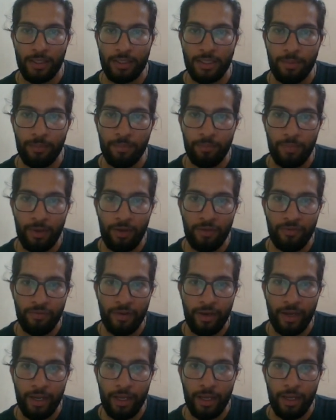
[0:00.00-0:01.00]

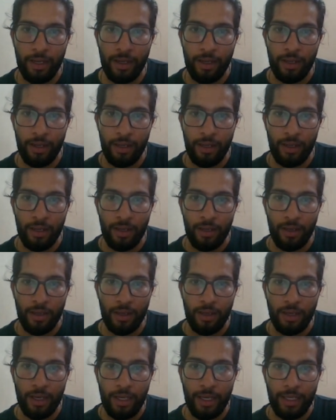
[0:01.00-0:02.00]
Simplify
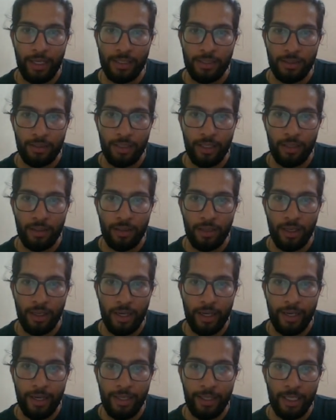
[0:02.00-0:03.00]

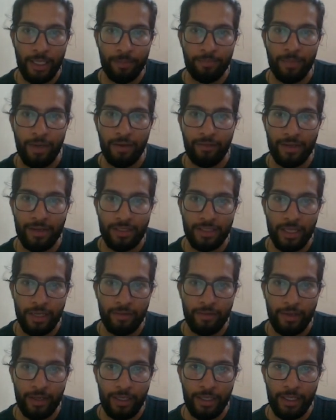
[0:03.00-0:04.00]
ita power
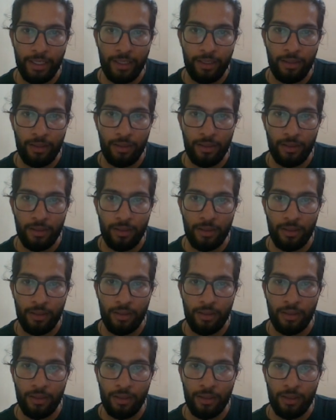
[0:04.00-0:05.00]
17.
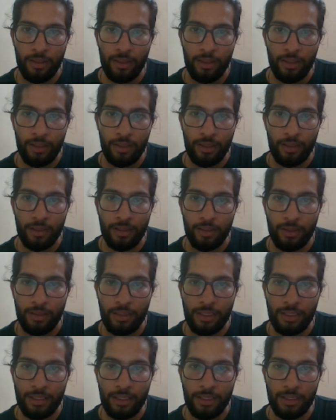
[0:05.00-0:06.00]

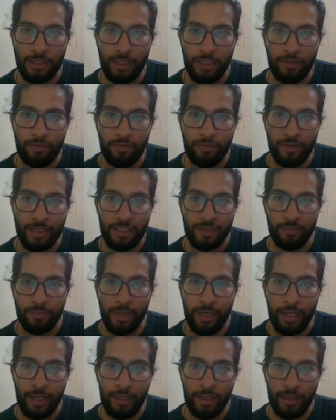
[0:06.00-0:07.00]
This is the first
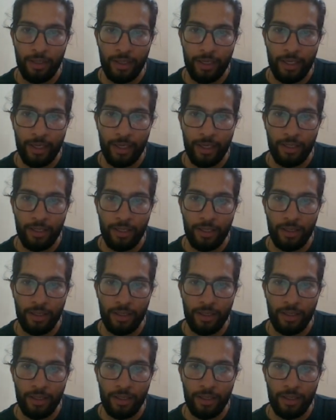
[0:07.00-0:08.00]
part, and
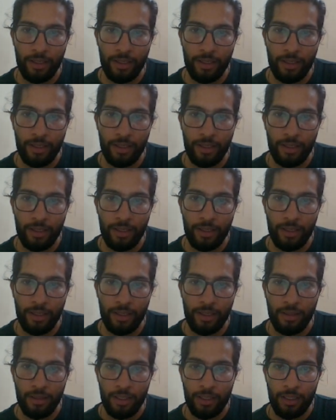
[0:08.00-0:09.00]

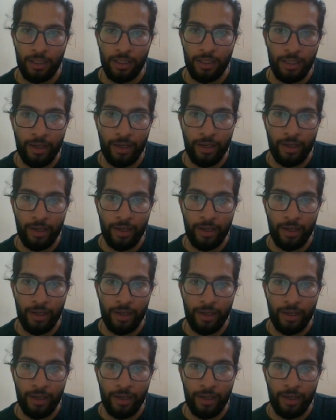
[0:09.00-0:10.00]
second ita
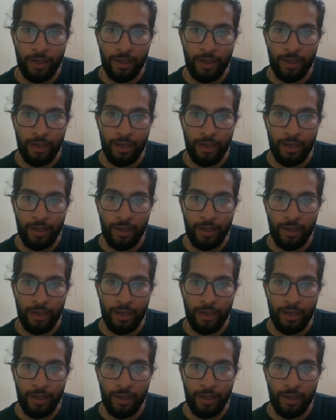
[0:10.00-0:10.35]
power